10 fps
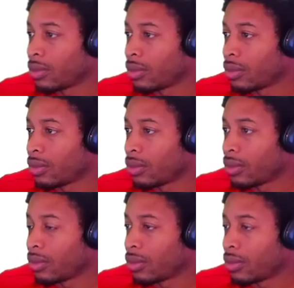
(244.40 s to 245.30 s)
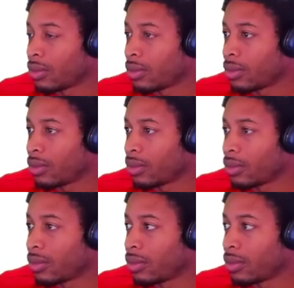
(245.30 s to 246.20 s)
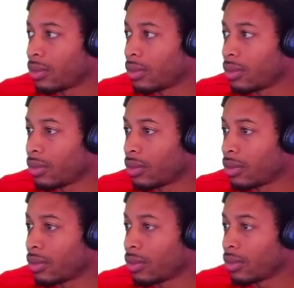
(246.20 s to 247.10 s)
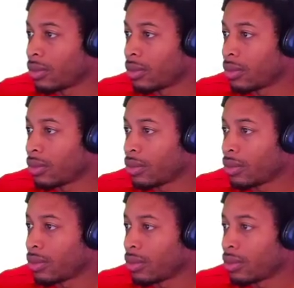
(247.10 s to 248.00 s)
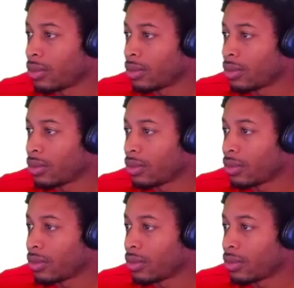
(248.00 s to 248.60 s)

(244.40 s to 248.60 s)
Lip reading: This person isn't speaking.